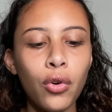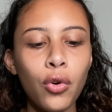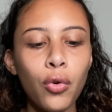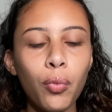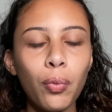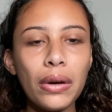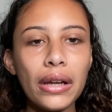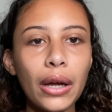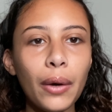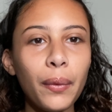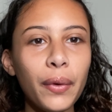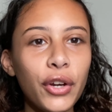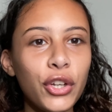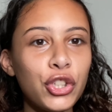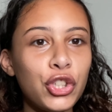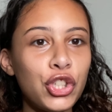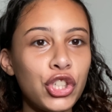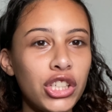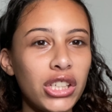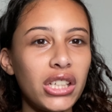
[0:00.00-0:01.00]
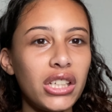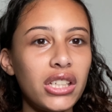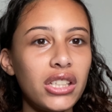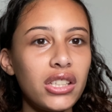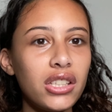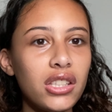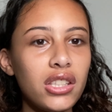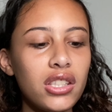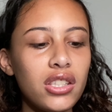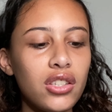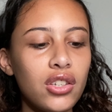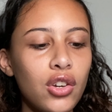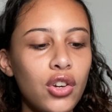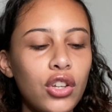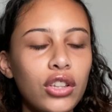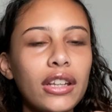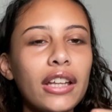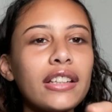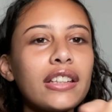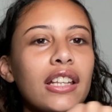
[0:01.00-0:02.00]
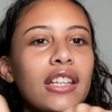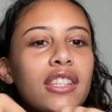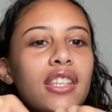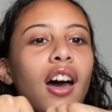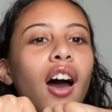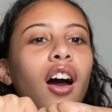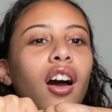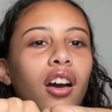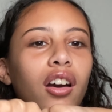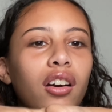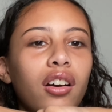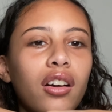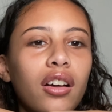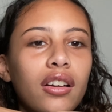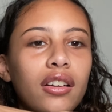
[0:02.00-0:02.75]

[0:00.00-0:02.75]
when I wear jeans, like the tongue,